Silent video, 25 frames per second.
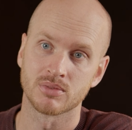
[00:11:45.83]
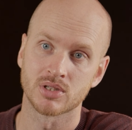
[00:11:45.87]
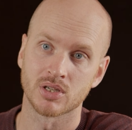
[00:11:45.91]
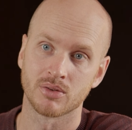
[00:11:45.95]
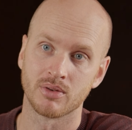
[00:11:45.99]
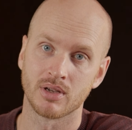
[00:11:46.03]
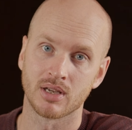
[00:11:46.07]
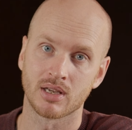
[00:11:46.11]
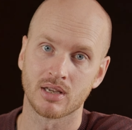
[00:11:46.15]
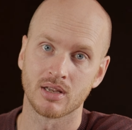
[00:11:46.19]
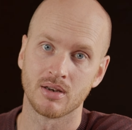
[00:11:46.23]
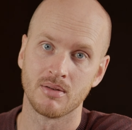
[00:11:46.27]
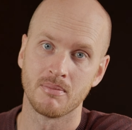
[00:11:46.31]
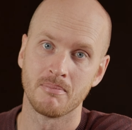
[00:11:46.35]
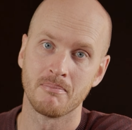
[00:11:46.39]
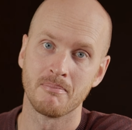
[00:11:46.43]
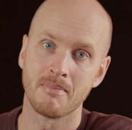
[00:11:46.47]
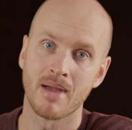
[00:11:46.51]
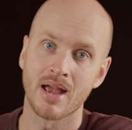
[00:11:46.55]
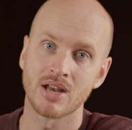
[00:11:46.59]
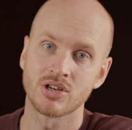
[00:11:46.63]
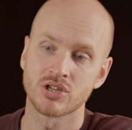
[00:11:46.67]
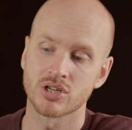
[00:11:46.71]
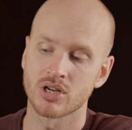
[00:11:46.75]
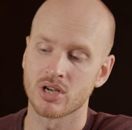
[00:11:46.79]
so it can
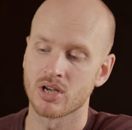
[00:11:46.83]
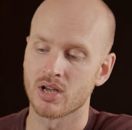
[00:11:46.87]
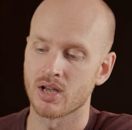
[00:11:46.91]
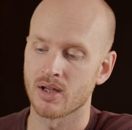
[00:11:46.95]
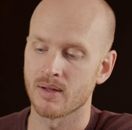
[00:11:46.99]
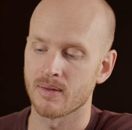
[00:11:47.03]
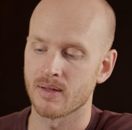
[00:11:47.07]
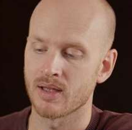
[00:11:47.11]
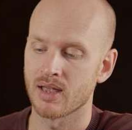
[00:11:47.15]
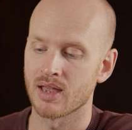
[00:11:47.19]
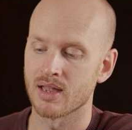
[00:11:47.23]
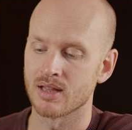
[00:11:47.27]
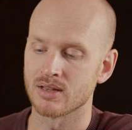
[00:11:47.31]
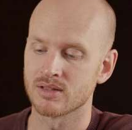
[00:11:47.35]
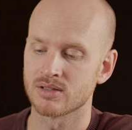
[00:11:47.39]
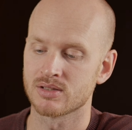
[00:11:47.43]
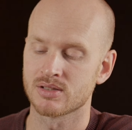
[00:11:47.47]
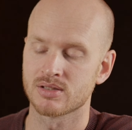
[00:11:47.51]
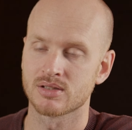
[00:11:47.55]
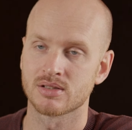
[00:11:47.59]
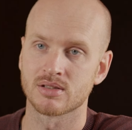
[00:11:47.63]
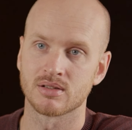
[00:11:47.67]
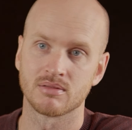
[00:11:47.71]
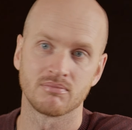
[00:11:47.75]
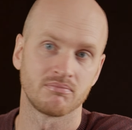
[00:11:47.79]
measure
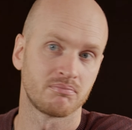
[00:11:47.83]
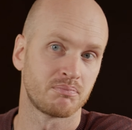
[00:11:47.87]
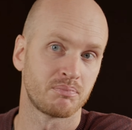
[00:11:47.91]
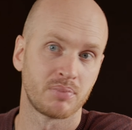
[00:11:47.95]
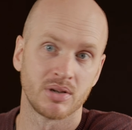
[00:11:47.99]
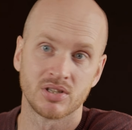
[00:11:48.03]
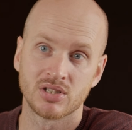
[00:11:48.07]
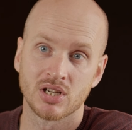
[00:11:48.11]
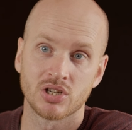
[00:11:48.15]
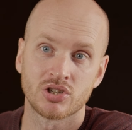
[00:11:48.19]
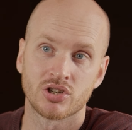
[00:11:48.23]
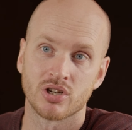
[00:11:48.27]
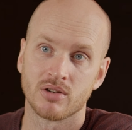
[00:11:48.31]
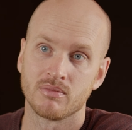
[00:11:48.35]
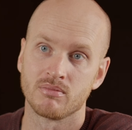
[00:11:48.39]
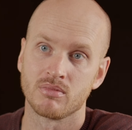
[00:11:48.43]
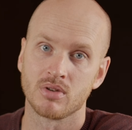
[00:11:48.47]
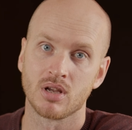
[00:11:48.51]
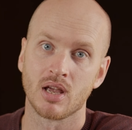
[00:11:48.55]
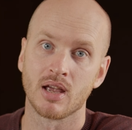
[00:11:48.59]
its position.